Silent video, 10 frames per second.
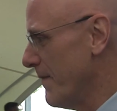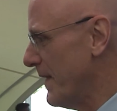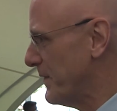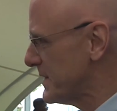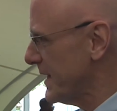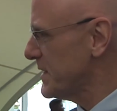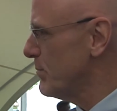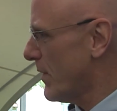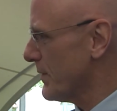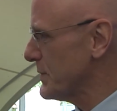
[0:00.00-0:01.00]
that the sexy
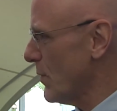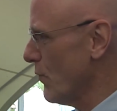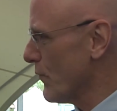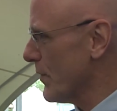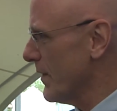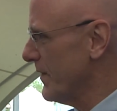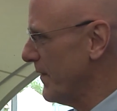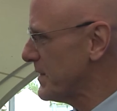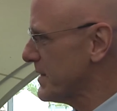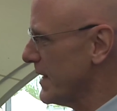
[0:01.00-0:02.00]
part is over,
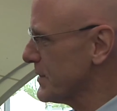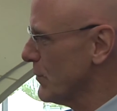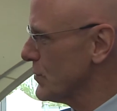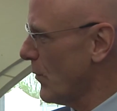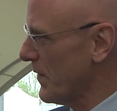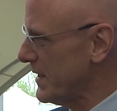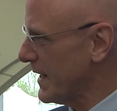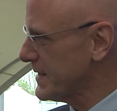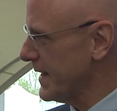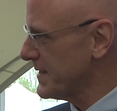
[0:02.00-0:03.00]
then the task goes on with the
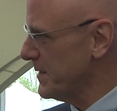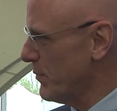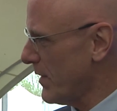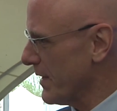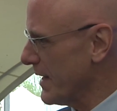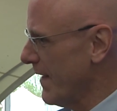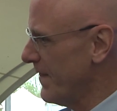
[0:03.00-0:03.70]
next sexy part.